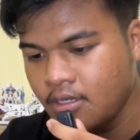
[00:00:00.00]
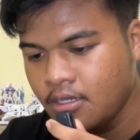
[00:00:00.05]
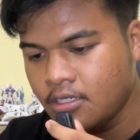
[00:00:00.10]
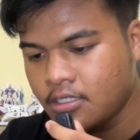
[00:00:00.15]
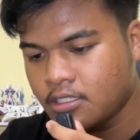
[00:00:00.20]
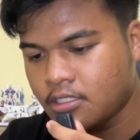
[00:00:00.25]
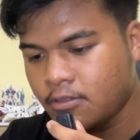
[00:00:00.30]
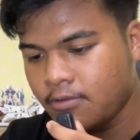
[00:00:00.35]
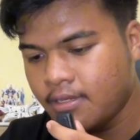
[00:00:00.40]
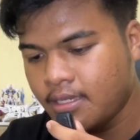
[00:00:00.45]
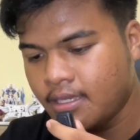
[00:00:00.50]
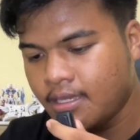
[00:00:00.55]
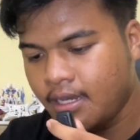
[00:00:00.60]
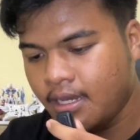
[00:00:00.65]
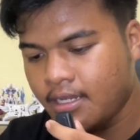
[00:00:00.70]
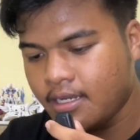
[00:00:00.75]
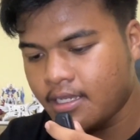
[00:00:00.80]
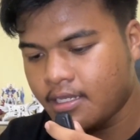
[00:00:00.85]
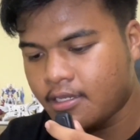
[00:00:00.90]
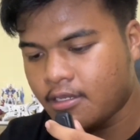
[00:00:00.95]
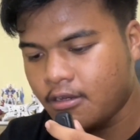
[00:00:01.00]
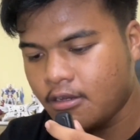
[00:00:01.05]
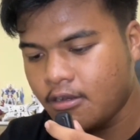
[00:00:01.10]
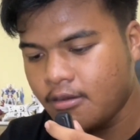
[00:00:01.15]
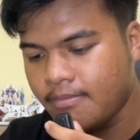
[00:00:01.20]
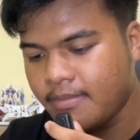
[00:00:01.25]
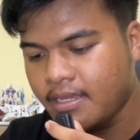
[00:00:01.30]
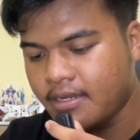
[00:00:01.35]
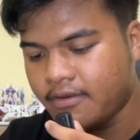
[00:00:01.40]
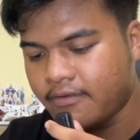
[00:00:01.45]
So we got a
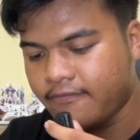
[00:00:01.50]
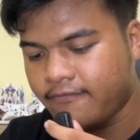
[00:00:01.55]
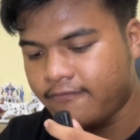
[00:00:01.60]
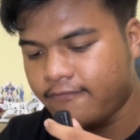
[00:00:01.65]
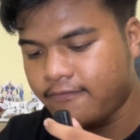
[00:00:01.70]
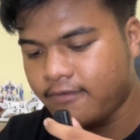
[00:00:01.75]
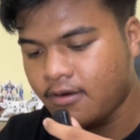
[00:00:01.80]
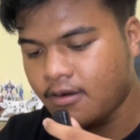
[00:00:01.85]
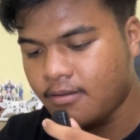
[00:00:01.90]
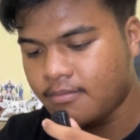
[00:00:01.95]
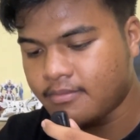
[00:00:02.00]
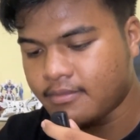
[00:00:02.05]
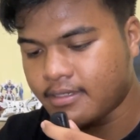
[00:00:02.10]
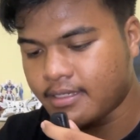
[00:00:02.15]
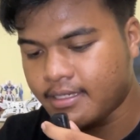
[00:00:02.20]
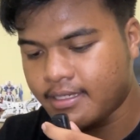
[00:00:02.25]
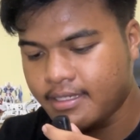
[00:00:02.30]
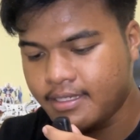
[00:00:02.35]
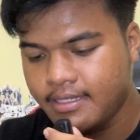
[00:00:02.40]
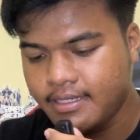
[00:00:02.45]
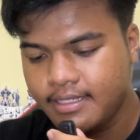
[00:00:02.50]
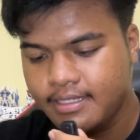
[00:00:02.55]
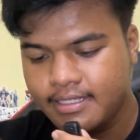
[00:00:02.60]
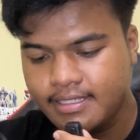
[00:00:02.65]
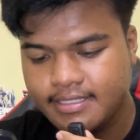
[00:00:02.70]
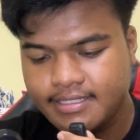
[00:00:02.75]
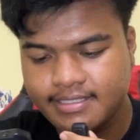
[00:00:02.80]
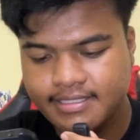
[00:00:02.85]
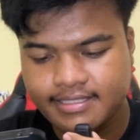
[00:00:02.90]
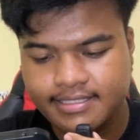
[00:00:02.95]
comment from
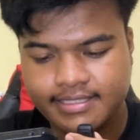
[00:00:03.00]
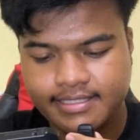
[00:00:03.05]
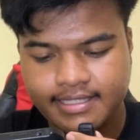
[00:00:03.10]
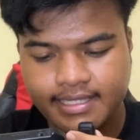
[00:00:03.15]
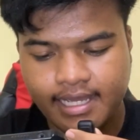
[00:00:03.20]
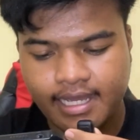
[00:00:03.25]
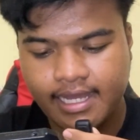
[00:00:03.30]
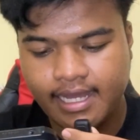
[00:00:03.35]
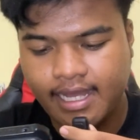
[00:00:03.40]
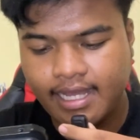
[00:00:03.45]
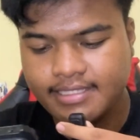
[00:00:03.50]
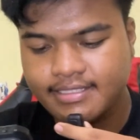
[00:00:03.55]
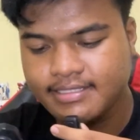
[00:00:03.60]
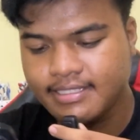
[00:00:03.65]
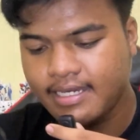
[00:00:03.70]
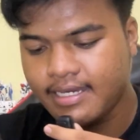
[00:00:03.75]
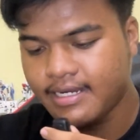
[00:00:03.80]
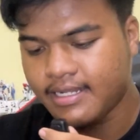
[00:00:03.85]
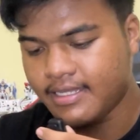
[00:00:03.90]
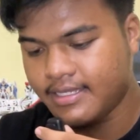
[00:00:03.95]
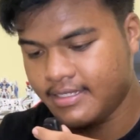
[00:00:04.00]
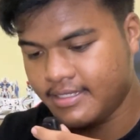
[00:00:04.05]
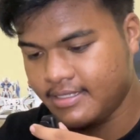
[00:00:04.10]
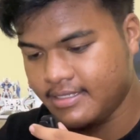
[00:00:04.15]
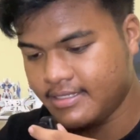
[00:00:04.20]
Giz Azari.